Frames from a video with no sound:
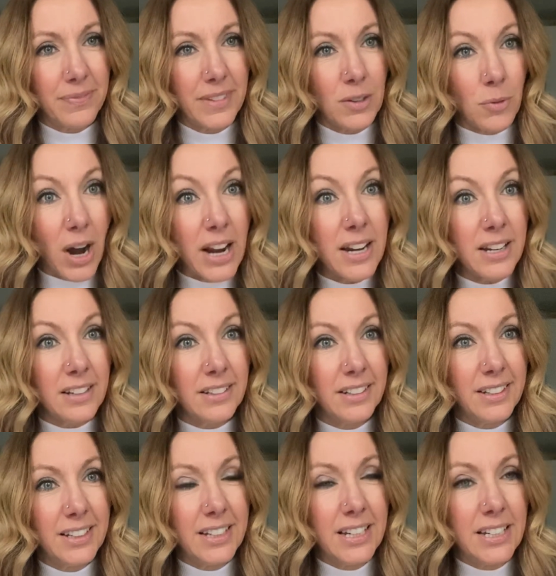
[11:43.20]
Right?
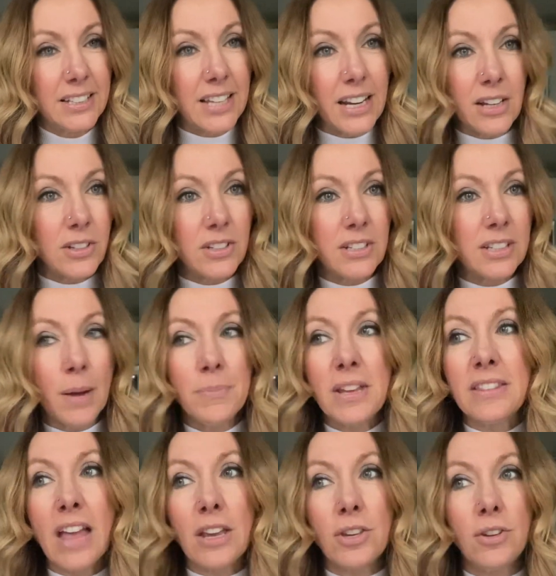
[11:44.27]
Say,
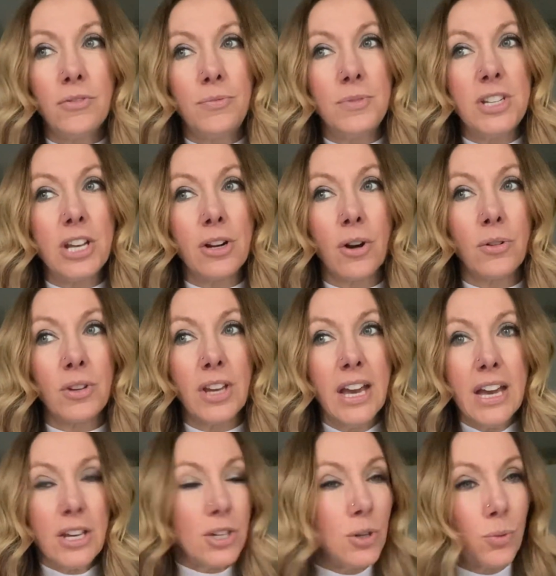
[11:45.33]
something that you you know,
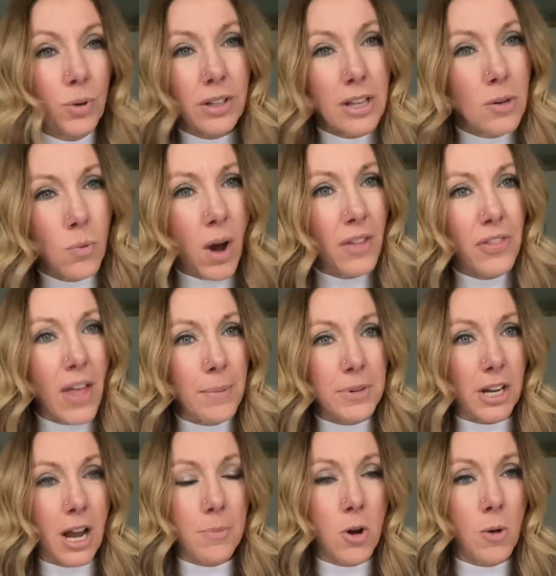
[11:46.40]
you really want them to
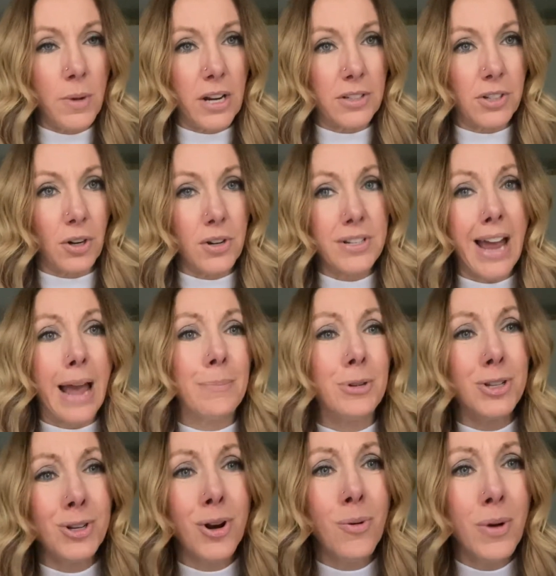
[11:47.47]
come home at a certain time,
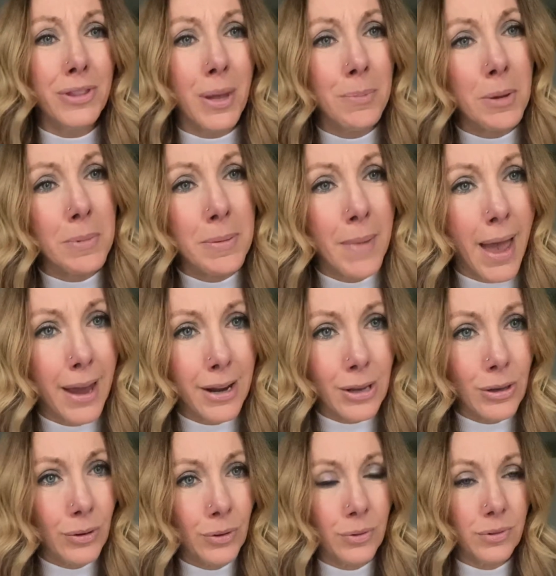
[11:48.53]
but you don't want them to be mad at
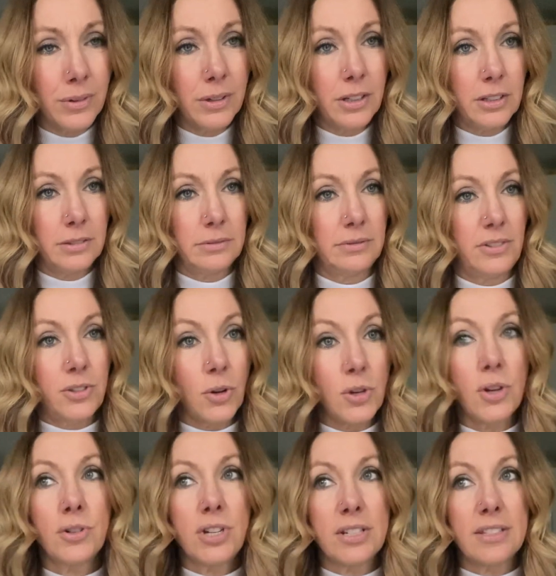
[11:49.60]
you. So
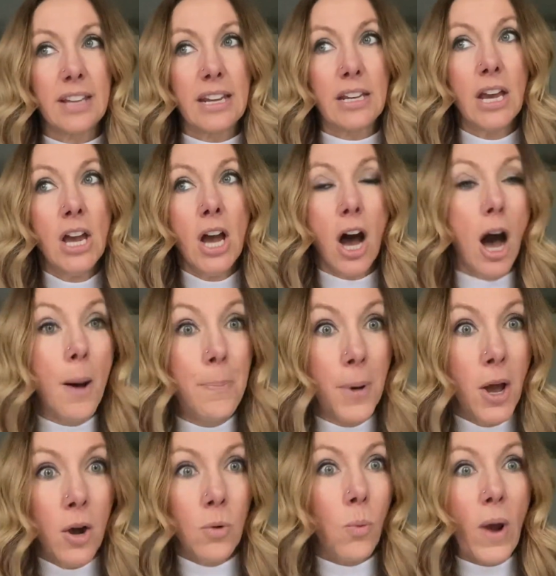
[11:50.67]
you're just like
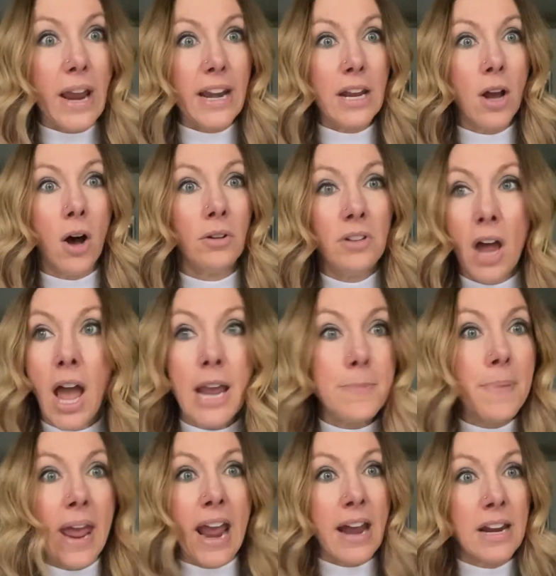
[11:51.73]
up waiting all night
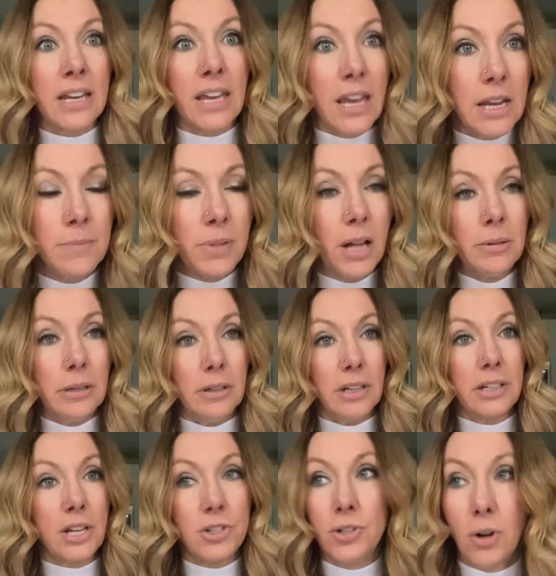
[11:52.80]
panicking
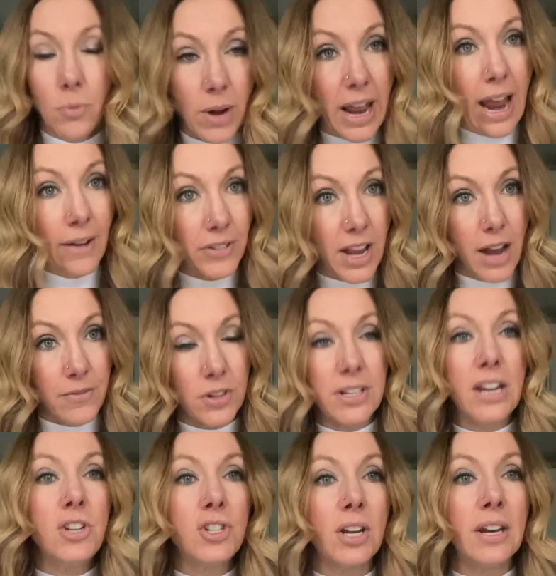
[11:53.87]
because you don't want to have the
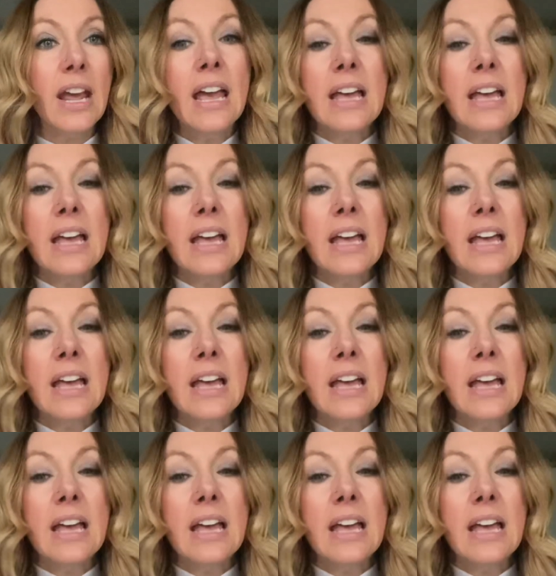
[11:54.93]
conversation.